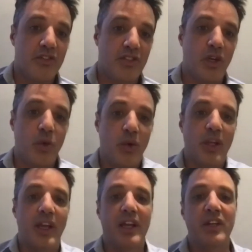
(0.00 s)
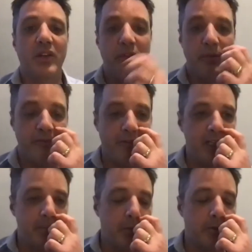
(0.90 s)
So, you know,
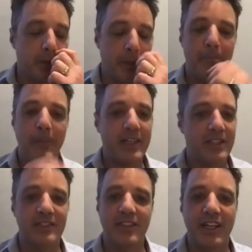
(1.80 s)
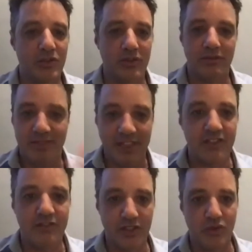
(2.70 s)
Facebook's got amazing data on
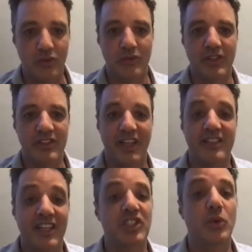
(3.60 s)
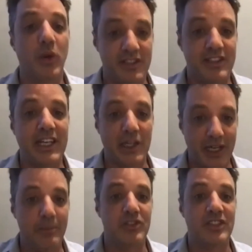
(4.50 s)
individuals. Yeah. It's actually quite scary how
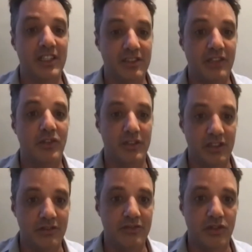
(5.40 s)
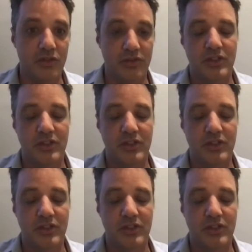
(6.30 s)
much data they've got on individuals.